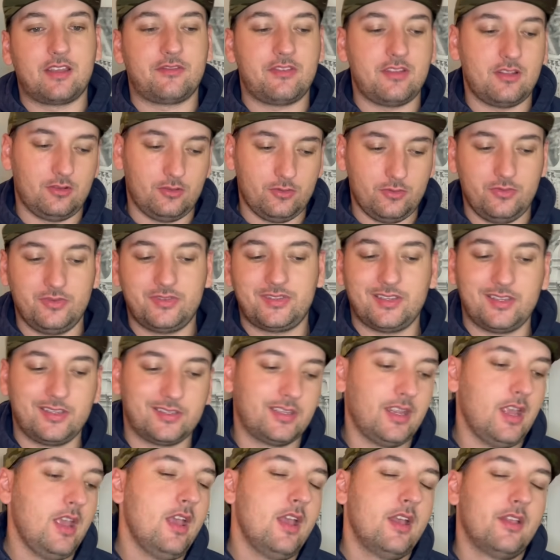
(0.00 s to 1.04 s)
If he
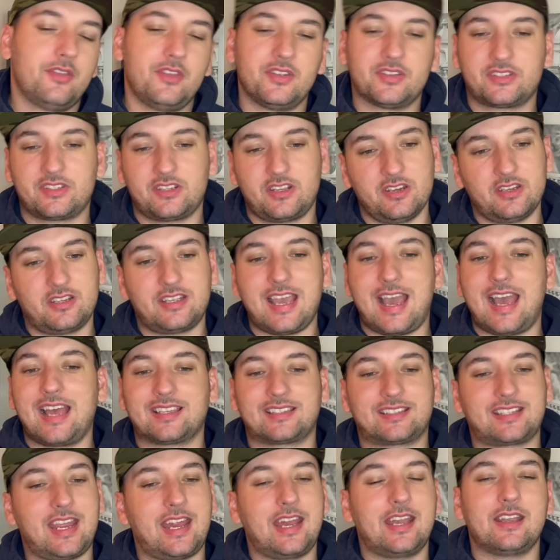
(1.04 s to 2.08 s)
loses, this could
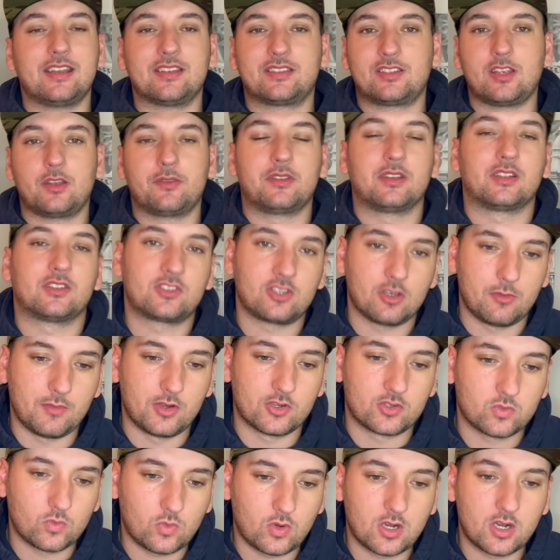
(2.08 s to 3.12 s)
cascade into something so
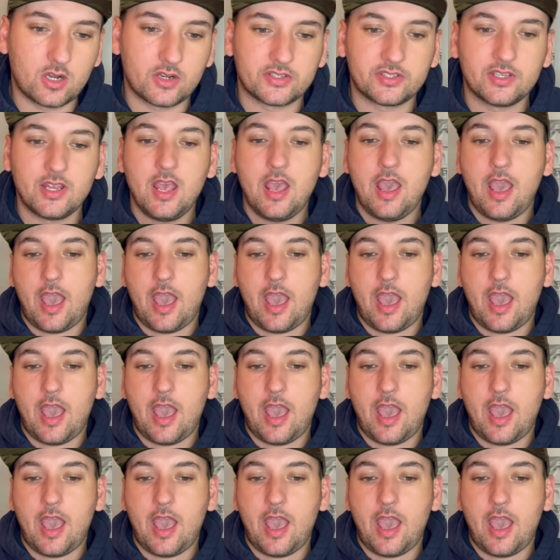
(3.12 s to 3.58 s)
much worse.